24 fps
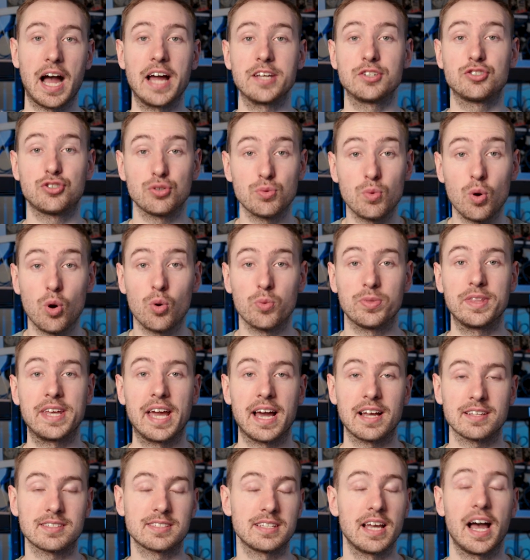I do own the
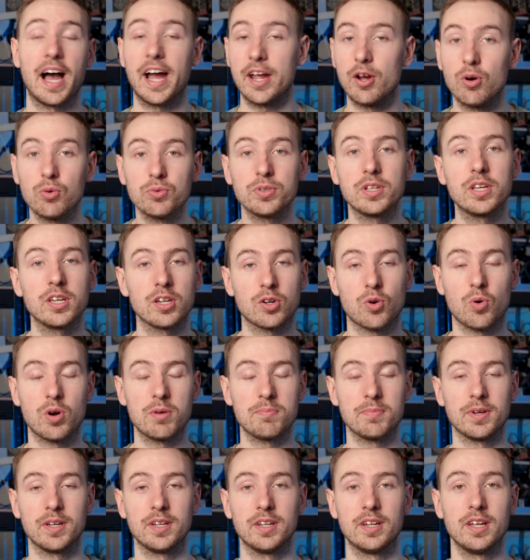asset, I own the
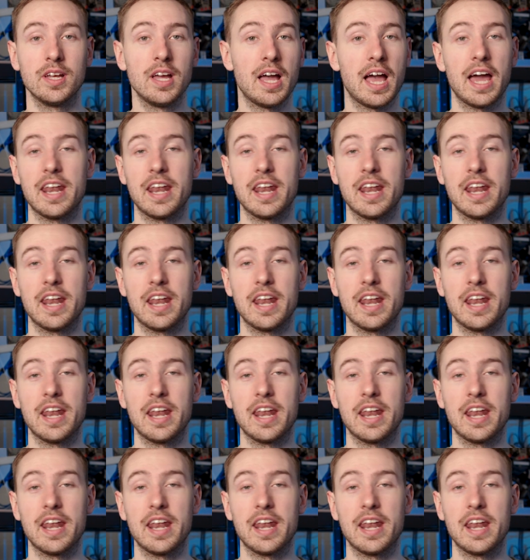equipment,